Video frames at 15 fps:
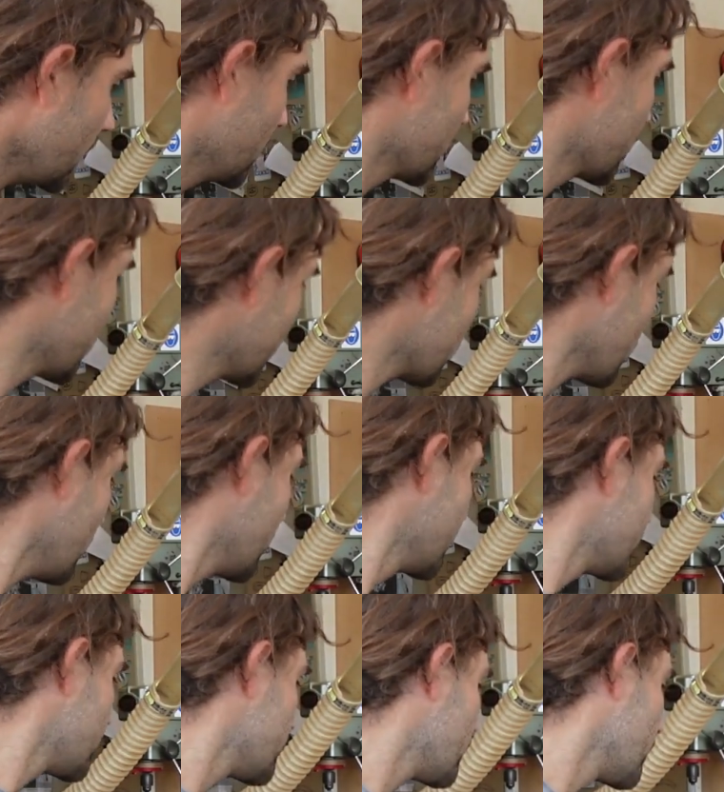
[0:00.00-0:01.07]
So I tried
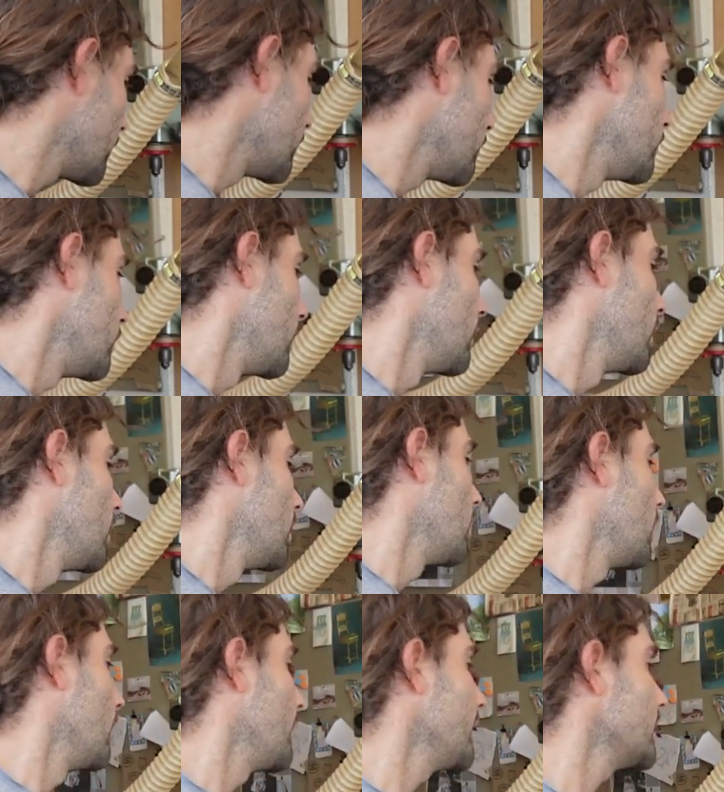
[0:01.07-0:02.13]
to,
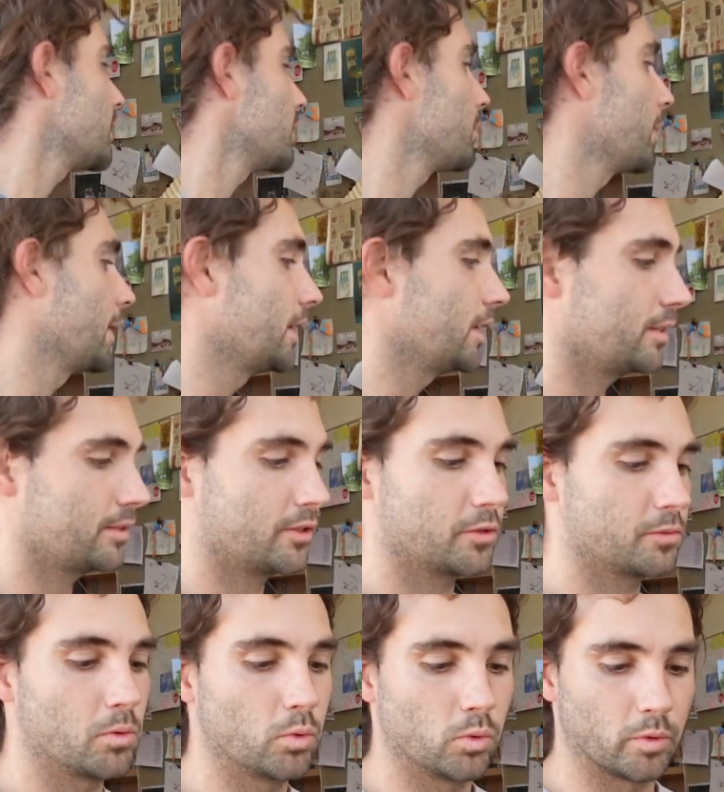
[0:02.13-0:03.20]
on this piece, the
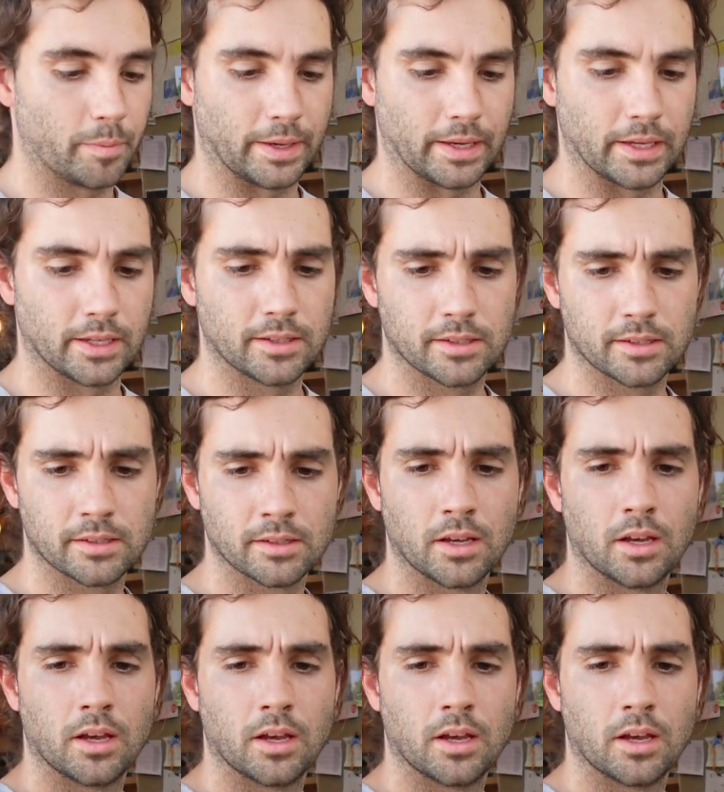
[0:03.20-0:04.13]
smaller piece,